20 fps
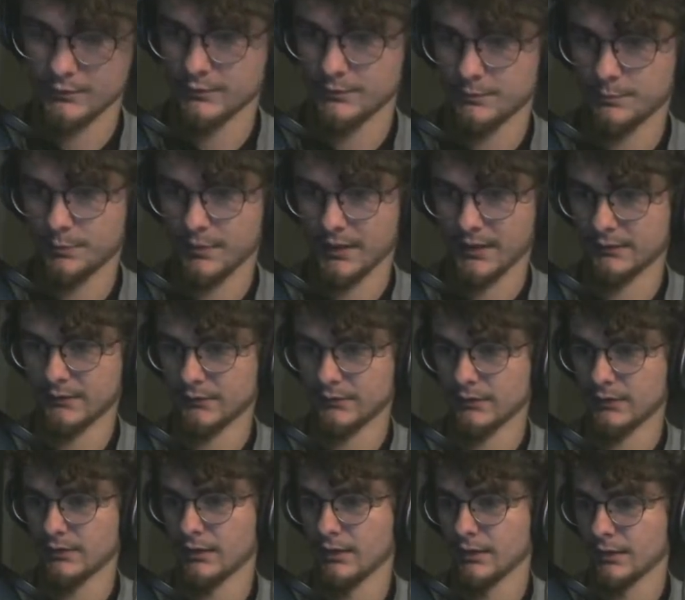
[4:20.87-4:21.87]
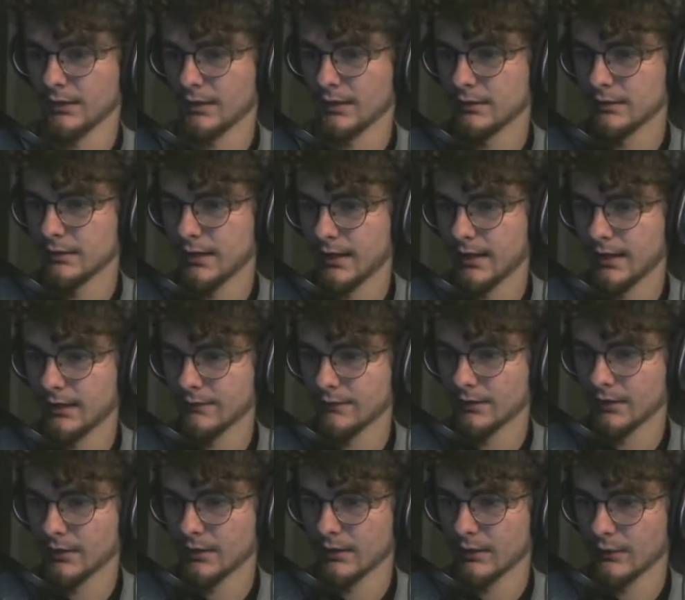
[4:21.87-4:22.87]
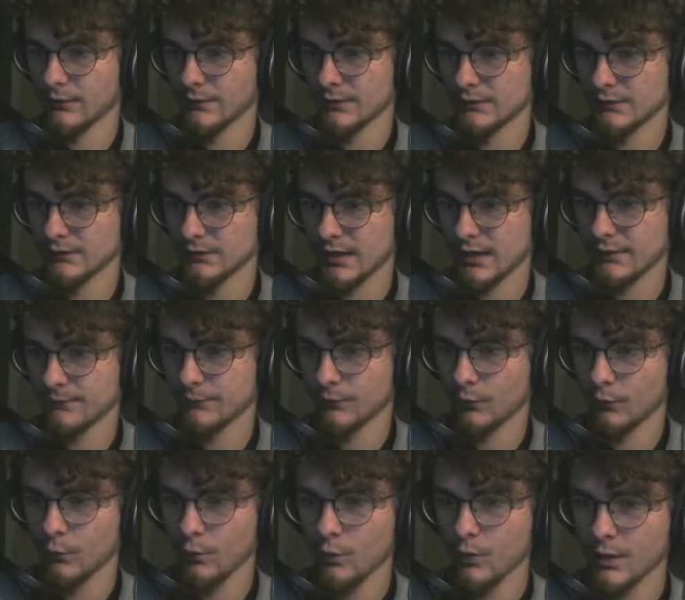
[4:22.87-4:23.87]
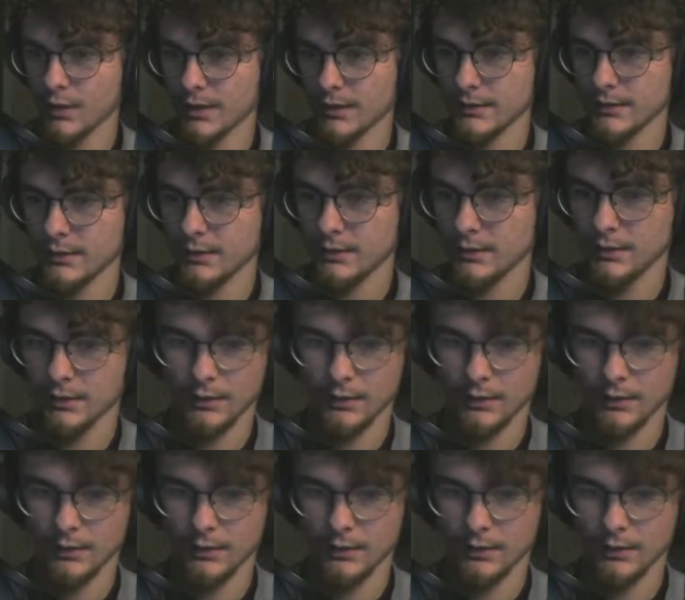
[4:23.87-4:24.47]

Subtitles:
Bikes again, and on this side for the one,